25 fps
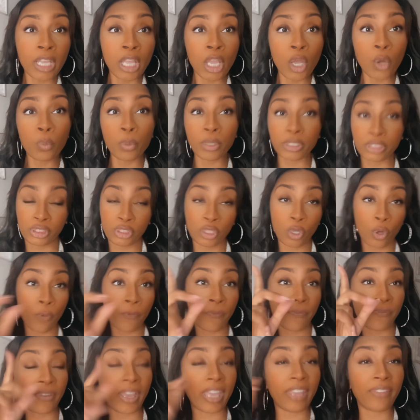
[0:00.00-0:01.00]
With your
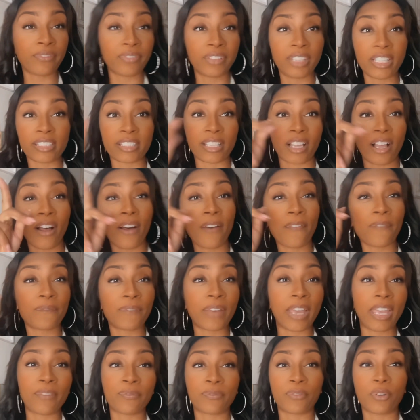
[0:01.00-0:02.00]
faithless,
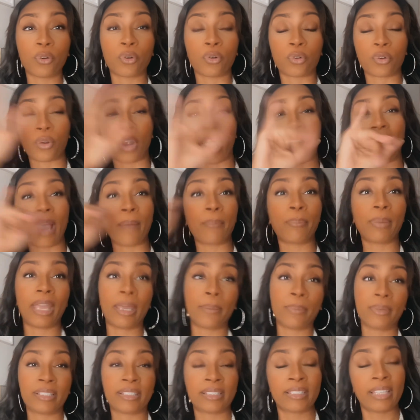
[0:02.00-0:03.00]
unfaithful
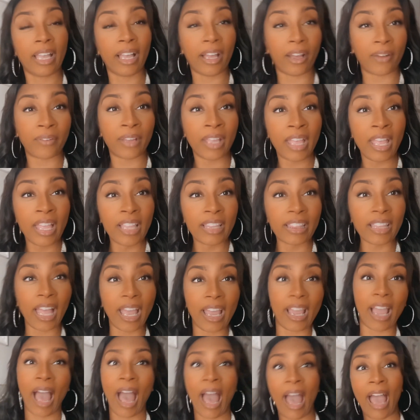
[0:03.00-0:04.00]
crybaby self.
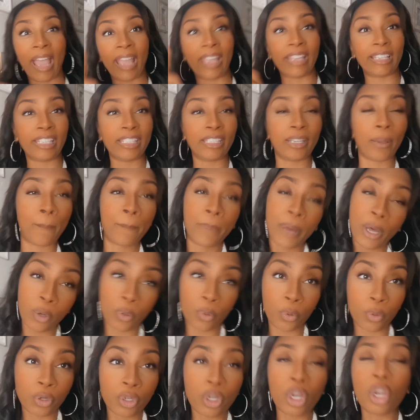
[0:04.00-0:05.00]
Like I ain't in the
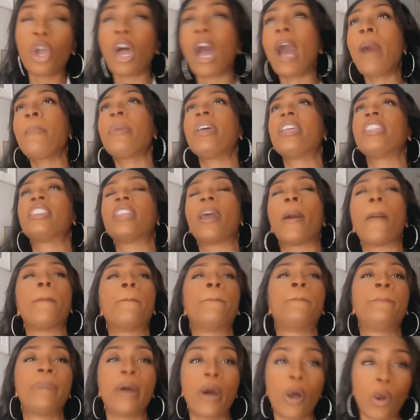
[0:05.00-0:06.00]
boat. Girl, I'm in the
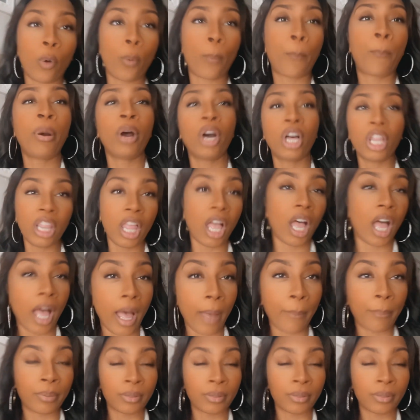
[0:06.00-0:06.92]
boat. Pull up.